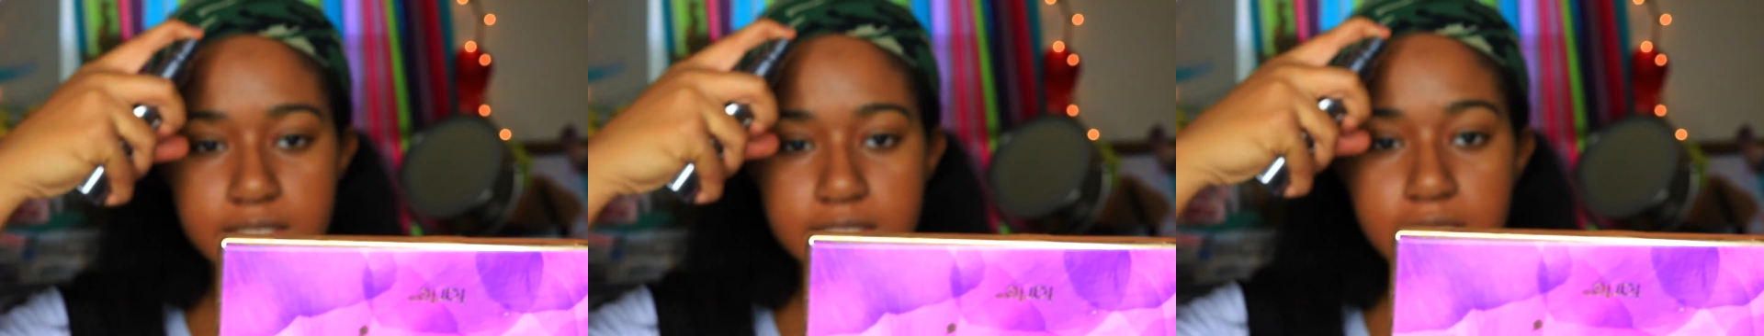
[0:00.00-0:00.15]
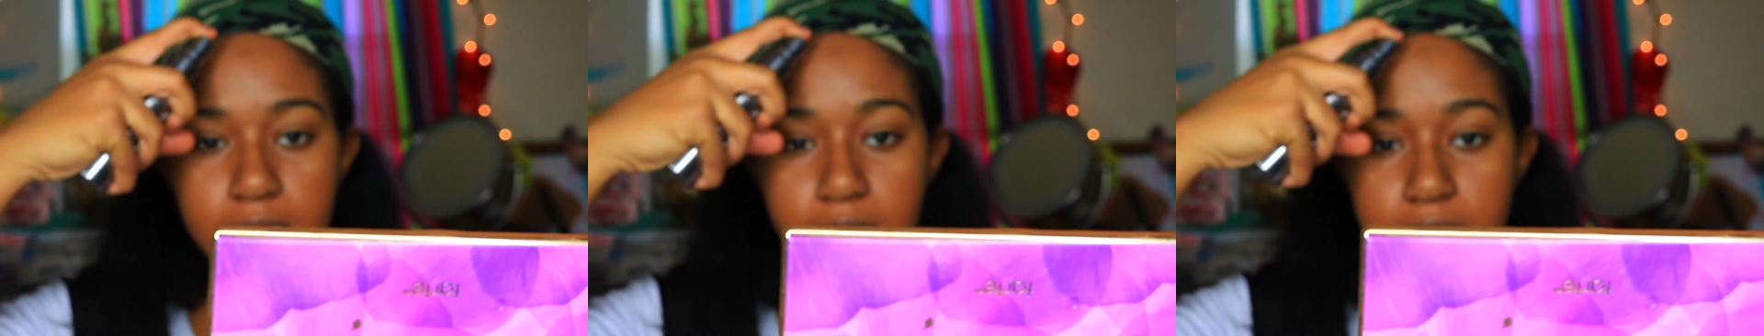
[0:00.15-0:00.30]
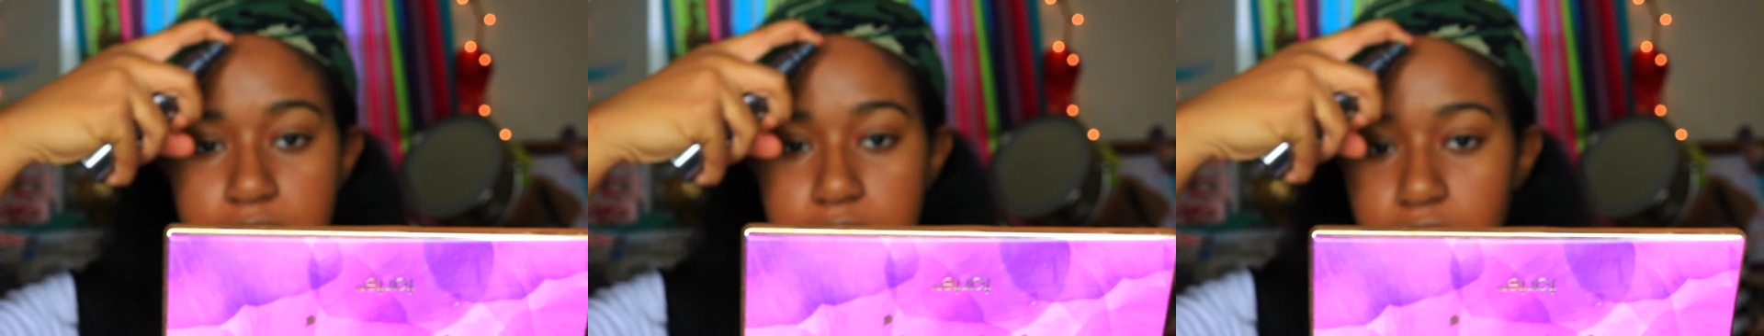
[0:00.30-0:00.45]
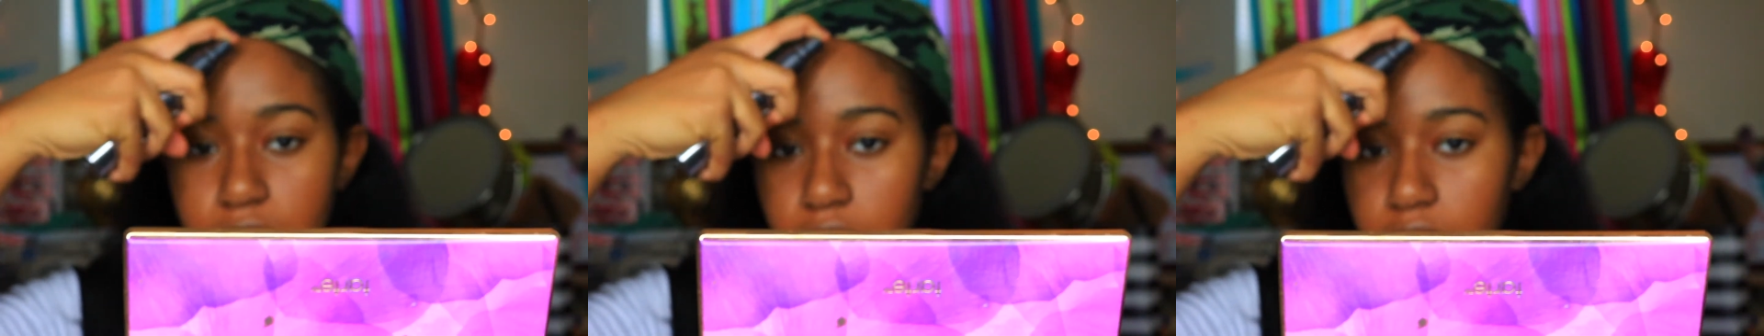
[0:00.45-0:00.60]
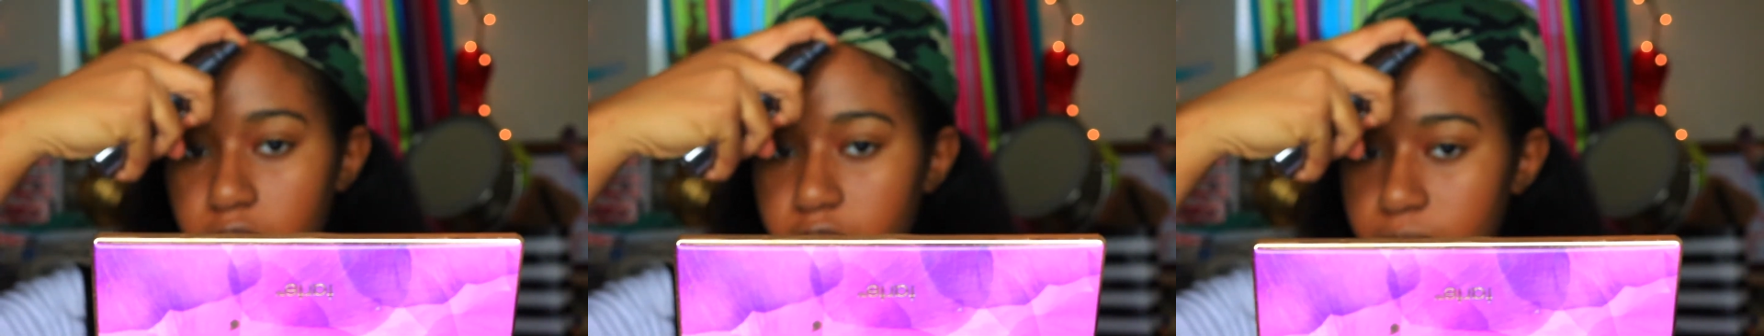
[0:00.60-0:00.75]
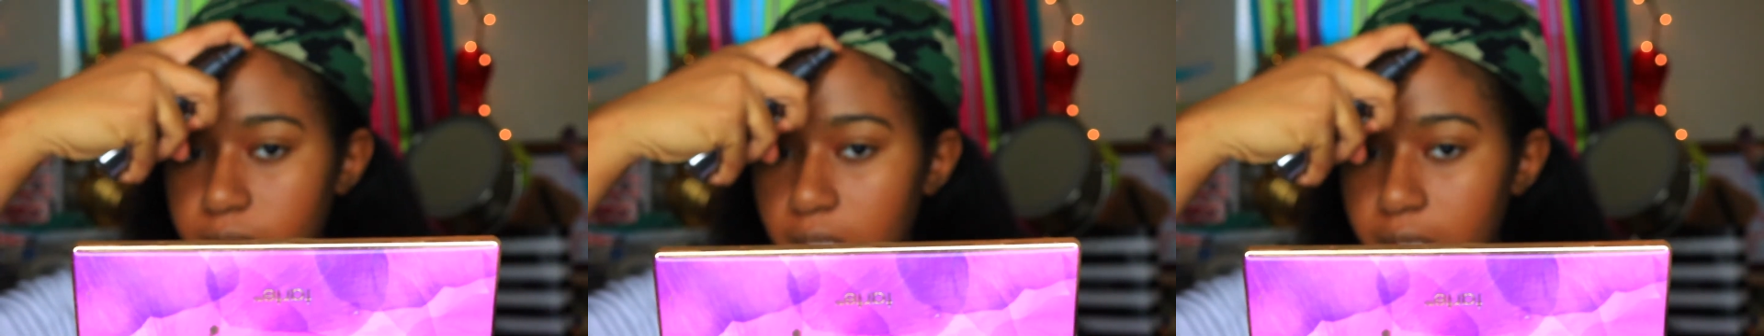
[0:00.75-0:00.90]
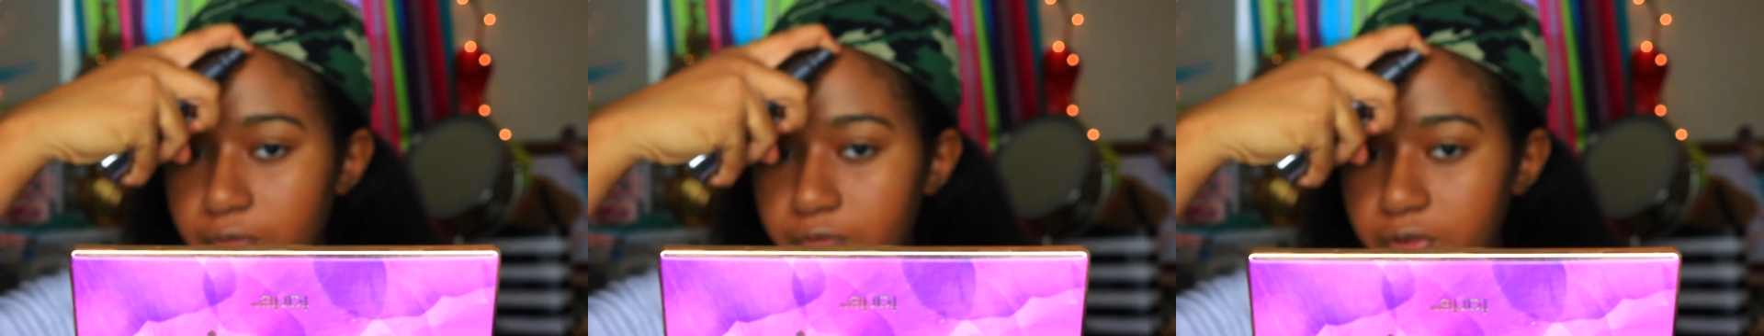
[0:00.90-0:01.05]
dots all over
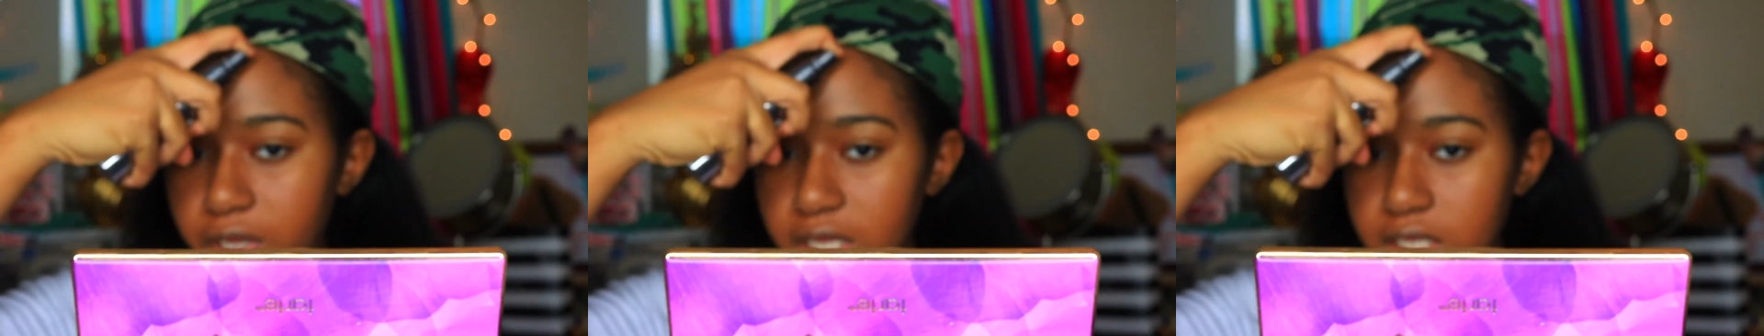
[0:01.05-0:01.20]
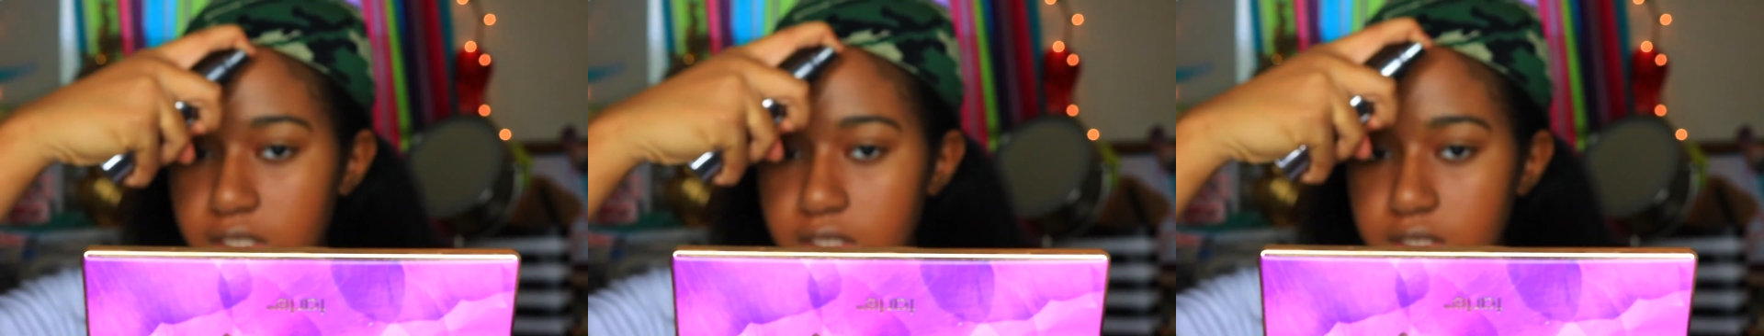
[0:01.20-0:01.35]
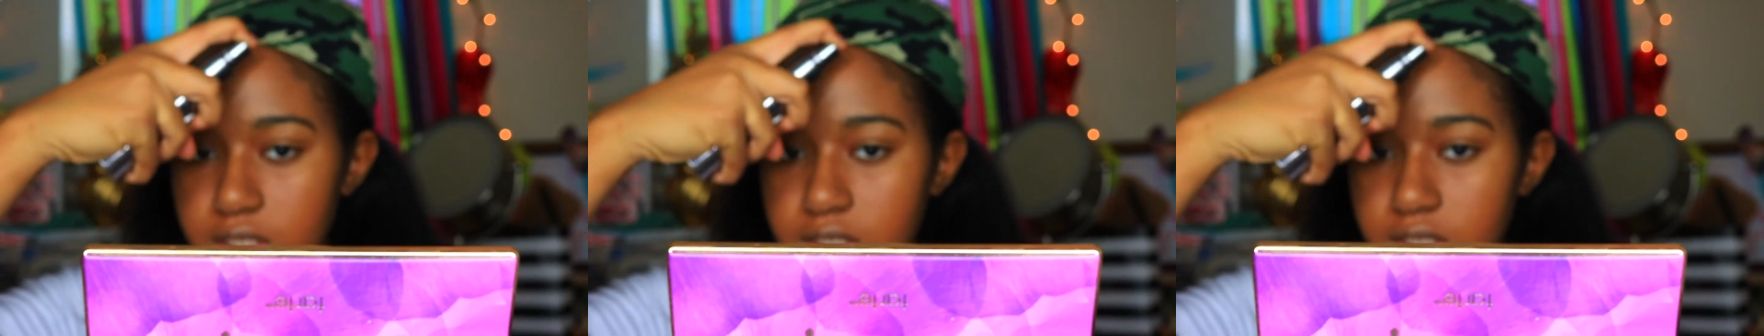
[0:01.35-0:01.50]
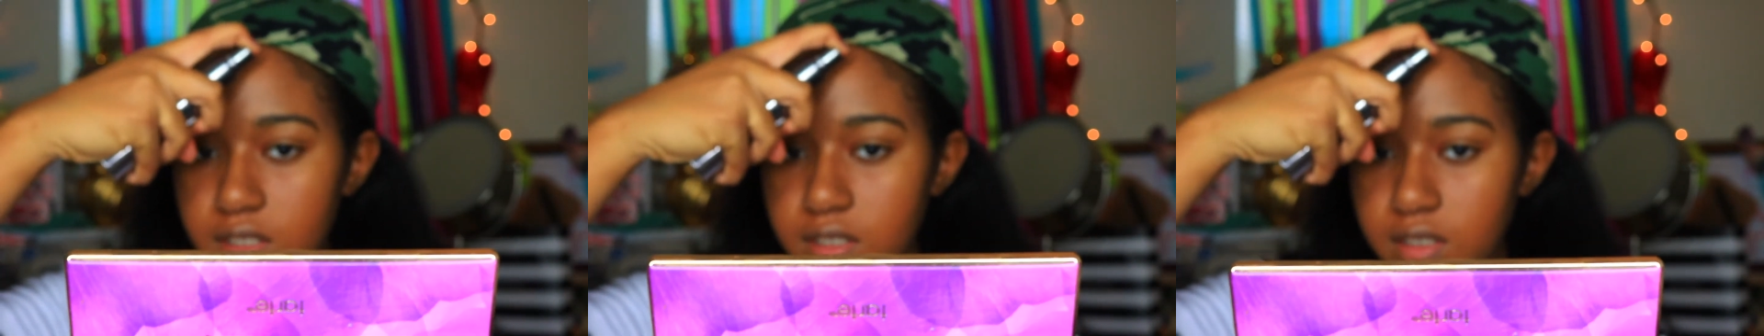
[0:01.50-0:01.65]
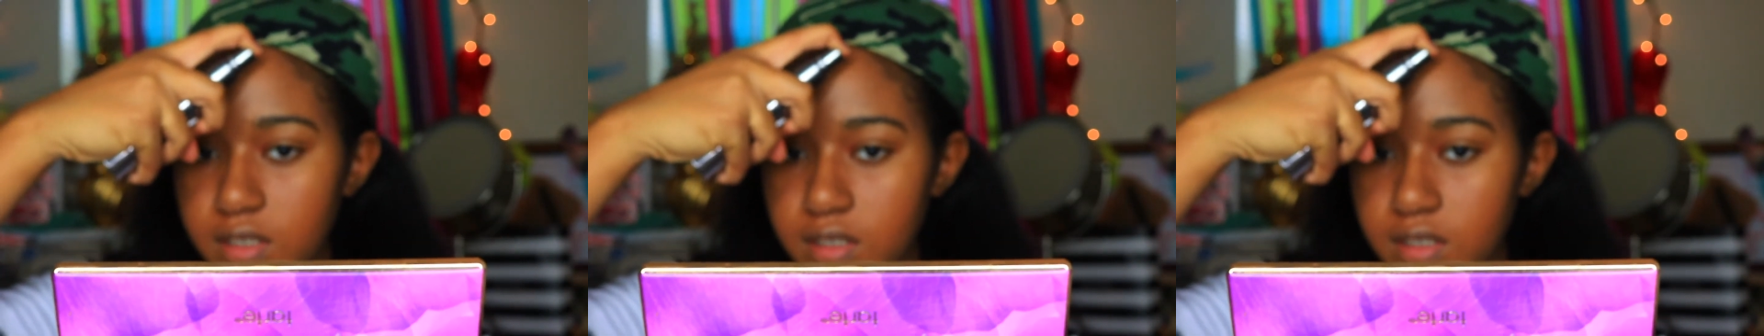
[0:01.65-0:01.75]
my face.